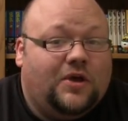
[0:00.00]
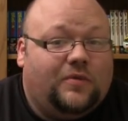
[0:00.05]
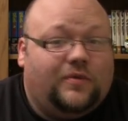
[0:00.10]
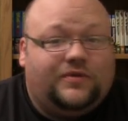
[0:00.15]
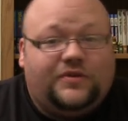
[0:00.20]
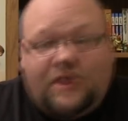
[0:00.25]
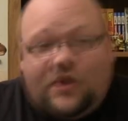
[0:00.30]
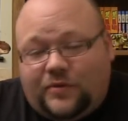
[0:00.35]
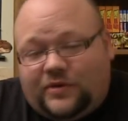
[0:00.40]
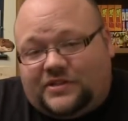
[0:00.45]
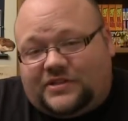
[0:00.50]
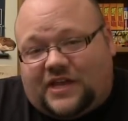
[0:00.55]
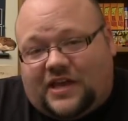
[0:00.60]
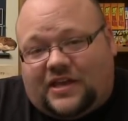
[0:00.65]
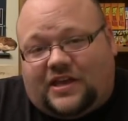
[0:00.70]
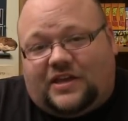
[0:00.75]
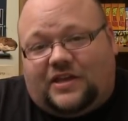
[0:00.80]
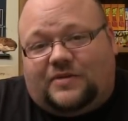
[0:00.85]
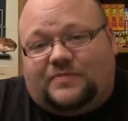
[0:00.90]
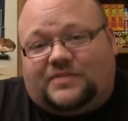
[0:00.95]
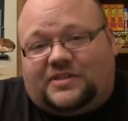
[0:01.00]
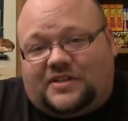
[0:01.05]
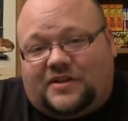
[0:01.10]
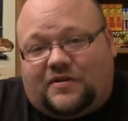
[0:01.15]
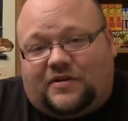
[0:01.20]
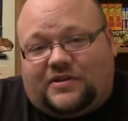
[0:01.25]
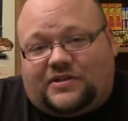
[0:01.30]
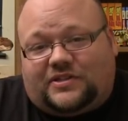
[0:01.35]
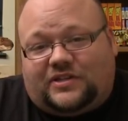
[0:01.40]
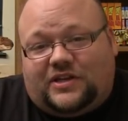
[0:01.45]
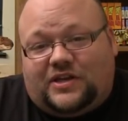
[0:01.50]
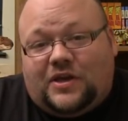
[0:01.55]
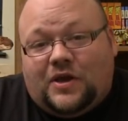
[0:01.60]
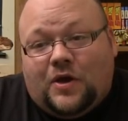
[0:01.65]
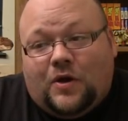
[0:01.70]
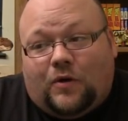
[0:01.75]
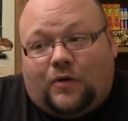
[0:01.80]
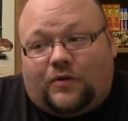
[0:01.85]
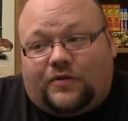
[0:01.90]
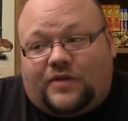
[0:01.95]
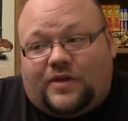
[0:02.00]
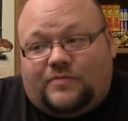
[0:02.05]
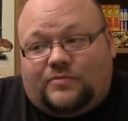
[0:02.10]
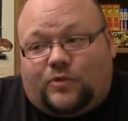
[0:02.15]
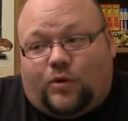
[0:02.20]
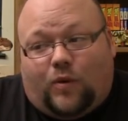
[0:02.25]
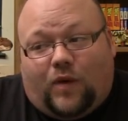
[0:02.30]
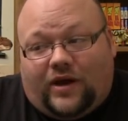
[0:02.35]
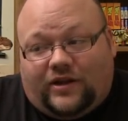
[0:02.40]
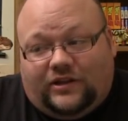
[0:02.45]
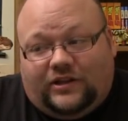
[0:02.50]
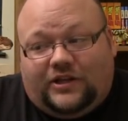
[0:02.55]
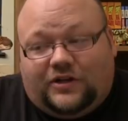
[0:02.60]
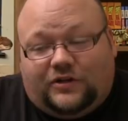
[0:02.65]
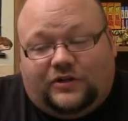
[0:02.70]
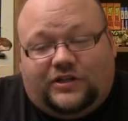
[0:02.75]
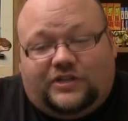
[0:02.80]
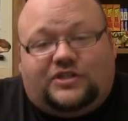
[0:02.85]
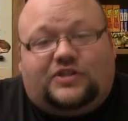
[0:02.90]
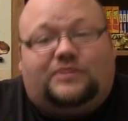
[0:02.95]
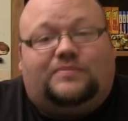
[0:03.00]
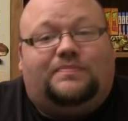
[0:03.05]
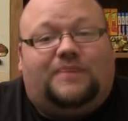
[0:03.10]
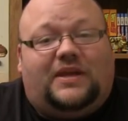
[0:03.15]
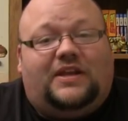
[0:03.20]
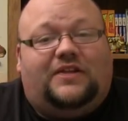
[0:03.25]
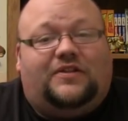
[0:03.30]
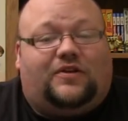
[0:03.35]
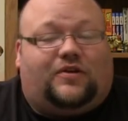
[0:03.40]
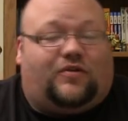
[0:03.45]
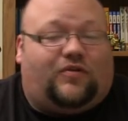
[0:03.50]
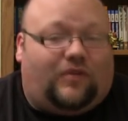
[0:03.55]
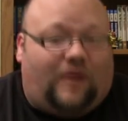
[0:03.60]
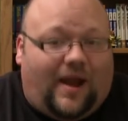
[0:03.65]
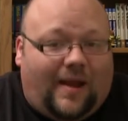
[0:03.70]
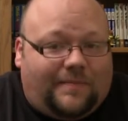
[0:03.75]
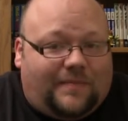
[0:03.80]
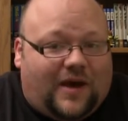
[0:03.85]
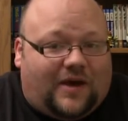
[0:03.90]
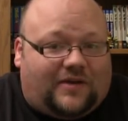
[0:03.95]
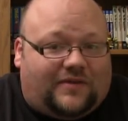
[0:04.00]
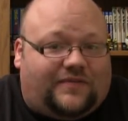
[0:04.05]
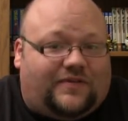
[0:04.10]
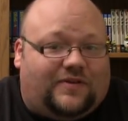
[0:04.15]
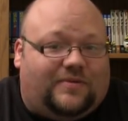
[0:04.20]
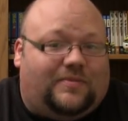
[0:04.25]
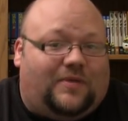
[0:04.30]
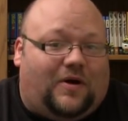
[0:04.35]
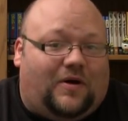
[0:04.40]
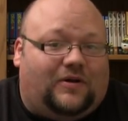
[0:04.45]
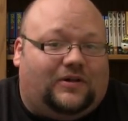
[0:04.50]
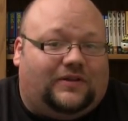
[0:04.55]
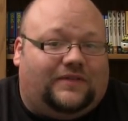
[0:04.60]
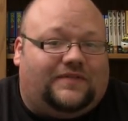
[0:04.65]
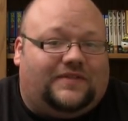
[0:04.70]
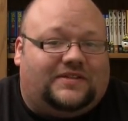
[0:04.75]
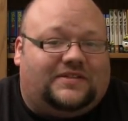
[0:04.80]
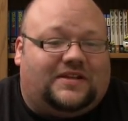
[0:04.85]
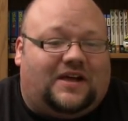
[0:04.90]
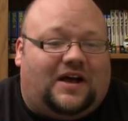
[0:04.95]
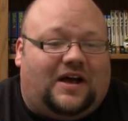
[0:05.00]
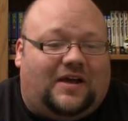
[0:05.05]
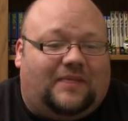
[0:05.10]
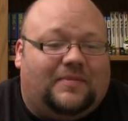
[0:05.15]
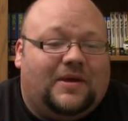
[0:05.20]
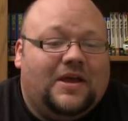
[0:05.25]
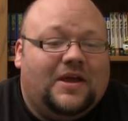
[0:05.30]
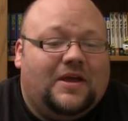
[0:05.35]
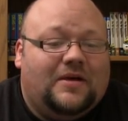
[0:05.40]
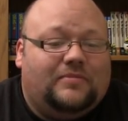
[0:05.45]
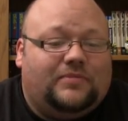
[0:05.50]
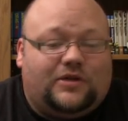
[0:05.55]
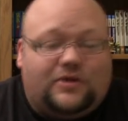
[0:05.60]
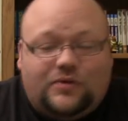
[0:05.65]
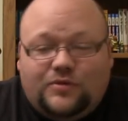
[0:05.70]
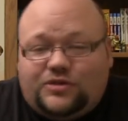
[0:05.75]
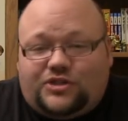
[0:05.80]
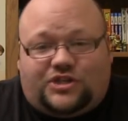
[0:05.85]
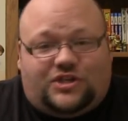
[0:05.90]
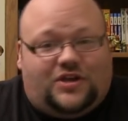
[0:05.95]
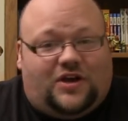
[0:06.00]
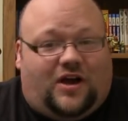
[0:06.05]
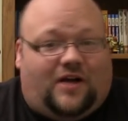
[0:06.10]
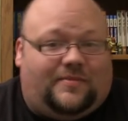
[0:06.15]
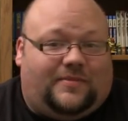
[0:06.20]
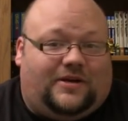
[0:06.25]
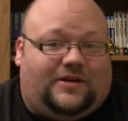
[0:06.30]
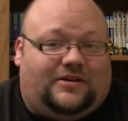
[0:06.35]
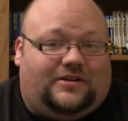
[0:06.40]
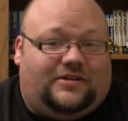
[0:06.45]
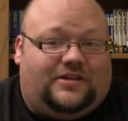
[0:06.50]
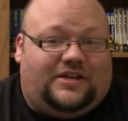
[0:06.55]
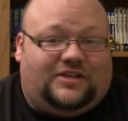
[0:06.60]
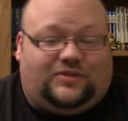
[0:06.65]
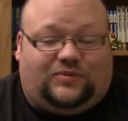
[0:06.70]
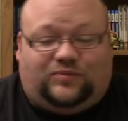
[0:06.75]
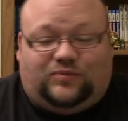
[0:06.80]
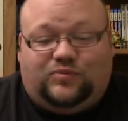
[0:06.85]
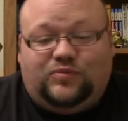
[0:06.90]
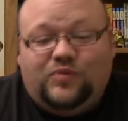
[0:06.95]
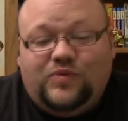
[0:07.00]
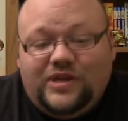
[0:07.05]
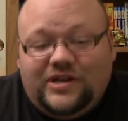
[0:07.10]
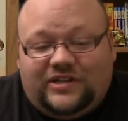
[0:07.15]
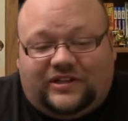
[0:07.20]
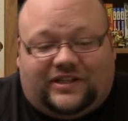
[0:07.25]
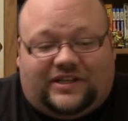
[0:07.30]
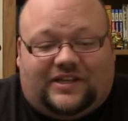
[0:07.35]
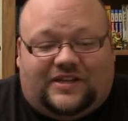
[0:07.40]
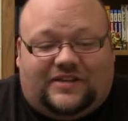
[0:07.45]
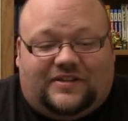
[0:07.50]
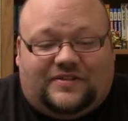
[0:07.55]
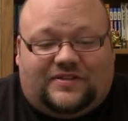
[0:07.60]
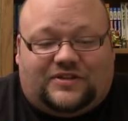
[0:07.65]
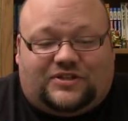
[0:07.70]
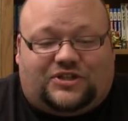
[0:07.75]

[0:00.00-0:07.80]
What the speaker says: with no one taking him seriously or them quite literally just beating the crap out of him all of the time. But Ushiyama is really the